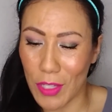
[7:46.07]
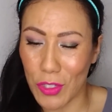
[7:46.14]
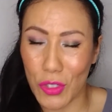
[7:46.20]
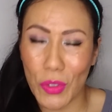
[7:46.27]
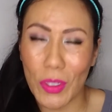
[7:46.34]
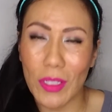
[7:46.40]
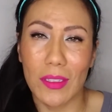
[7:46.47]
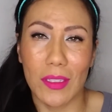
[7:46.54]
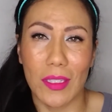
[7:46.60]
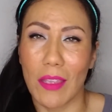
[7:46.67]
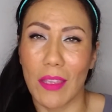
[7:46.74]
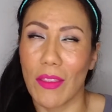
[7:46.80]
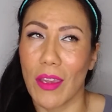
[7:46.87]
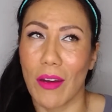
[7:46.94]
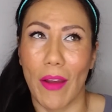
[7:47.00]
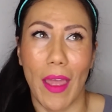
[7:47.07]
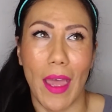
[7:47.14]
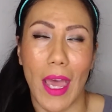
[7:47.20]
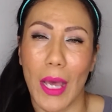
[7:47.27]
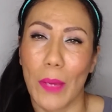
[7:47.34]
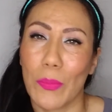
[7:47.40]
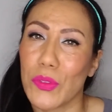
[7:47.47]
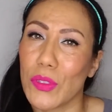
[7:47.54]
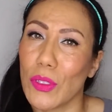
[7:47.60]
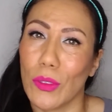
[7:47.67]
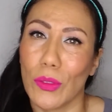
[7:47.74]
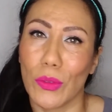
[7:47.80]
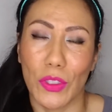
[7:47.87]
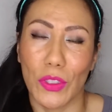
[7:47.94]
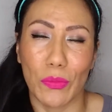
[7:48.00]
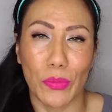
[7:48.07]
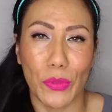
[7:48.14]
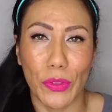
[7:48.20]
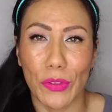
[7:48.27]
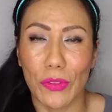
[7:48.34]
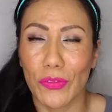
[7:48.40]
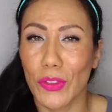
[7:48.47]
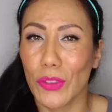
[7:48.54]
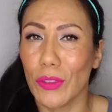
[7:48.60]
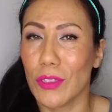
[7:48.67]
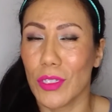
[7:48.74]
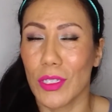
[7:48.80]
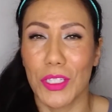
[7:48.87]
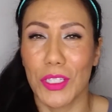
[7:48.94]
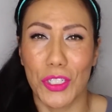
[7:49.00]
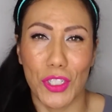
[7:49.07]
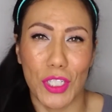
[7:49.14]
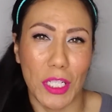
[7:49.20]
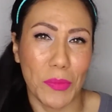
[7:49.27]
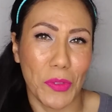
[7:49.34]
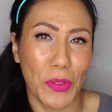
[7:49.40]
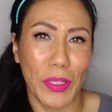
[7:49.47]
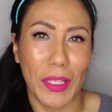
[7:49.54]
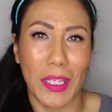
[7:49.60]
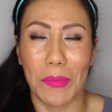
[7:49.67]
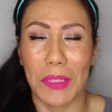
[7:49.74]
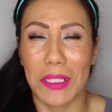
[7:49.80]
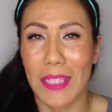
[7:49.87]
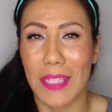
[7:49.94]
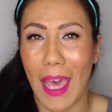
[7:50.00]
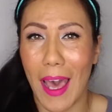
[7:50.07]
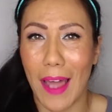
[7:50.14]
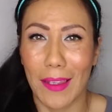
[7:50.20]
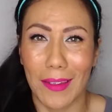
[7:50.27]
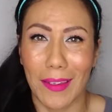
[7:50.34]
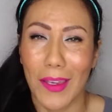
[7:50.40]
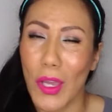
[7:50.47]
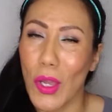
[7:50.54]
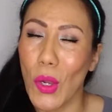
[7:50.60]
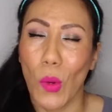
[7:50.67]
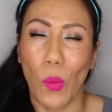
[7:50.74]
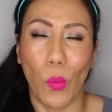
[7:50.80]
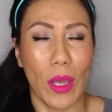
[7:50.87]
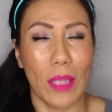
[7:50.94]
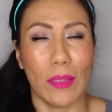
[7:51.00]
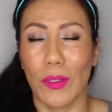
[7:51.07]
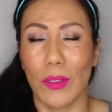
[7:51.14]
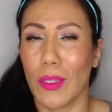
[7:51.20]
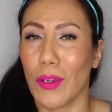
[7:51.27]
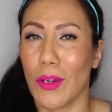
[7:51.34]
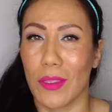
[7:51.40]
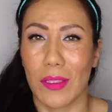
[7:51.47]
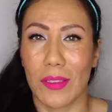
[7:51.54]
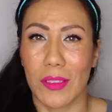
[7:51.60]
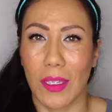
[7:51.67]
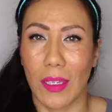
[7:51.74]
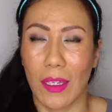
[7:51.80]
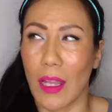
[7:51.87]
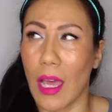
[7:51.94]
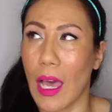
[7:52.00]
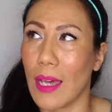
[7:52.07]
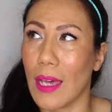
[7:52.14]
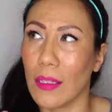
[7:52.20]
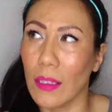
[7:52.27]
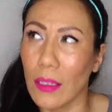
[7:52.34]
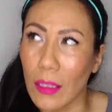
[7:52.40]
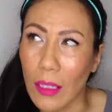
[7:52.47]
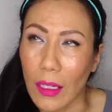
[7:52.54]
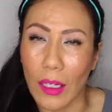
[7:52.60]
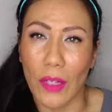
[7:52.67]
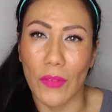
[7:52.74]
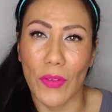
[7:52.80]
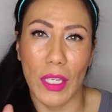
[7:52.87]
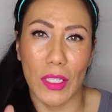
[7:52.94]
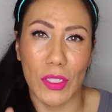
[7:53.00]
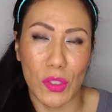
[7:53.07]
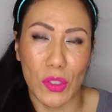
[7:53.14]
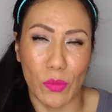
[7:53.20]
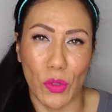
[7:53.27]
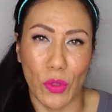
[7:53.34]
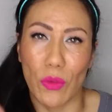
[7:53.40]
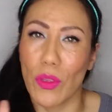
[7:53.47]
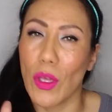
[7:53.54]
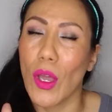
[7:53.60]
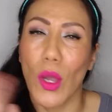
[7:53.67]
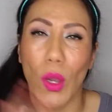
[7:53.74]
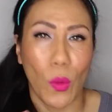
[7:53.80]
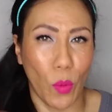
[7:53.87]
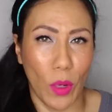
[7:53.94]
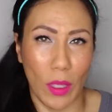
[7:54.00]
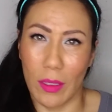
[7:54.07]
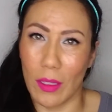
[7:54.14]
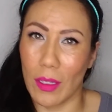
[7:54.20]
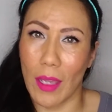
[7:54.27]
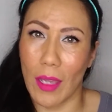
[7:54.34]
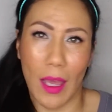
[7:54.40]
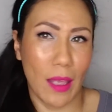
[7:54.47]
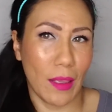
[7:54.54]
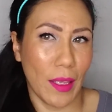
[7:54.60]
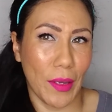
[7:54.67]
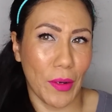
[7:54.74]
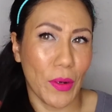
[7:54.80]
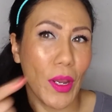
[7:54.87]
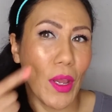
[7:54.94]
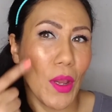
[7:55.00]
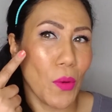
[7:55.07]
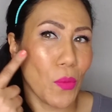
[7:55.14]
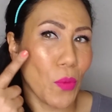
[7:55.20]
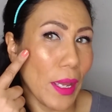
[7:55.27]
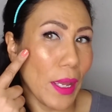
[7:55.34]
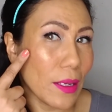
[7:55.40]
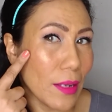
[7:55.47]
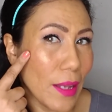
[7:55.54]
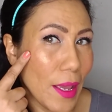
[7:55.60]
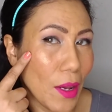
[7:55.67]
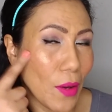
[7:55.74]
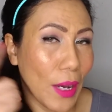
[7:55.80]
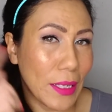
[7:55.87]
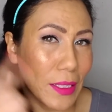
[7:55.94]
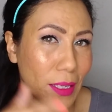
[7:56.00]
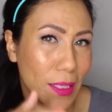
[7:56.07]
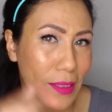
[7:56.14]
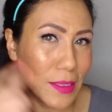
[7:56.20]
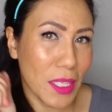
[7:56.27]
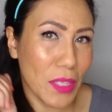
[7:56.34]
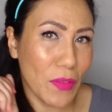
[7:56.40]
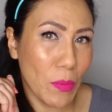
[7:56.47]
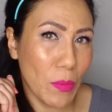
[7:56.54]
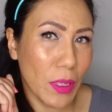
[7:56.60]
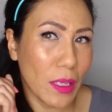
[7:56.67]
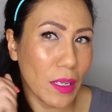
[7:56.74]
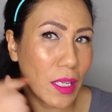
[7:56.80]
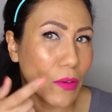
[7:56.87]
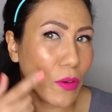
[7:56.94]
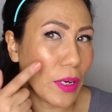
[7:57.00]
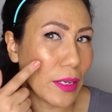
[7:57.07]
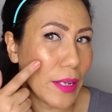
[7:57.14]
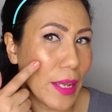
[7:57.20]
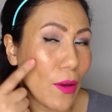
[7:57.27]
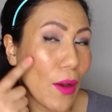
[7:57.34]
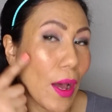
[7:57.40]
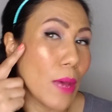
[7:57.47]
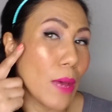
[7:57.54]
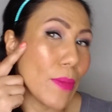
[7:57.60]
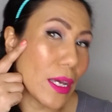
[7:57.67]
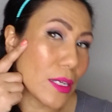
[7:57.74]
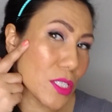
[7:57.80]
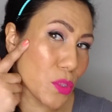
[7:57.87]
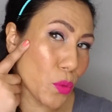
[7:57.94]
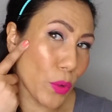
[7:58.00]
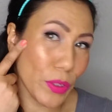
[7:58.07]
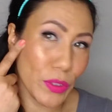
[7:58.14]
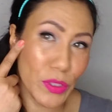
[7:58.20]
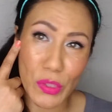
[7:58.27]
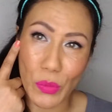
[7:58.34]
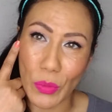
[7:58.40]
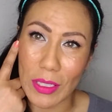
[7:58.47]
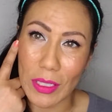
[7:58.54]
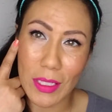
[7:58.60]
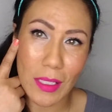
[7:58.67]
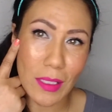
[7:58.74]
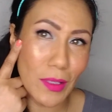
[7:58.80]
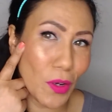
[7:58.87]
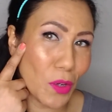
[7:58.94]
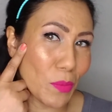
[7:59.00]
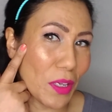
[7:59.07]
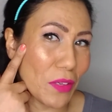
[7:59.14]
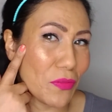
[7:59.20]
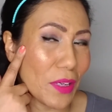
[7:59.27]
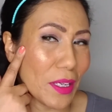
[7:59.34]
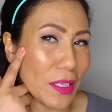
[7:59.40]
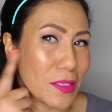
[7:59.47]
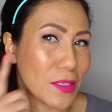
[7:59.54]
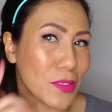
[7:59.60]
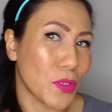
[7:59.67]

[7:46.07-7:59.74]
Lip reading: As you can see, they are absolutely beautiful, just shimmery and metallic, wet looking on the skin. I love a smooth, wet looking highlighter. Right now, I did not say in the very beginning of it, now I'm actually wearing Sweet Tea on my face.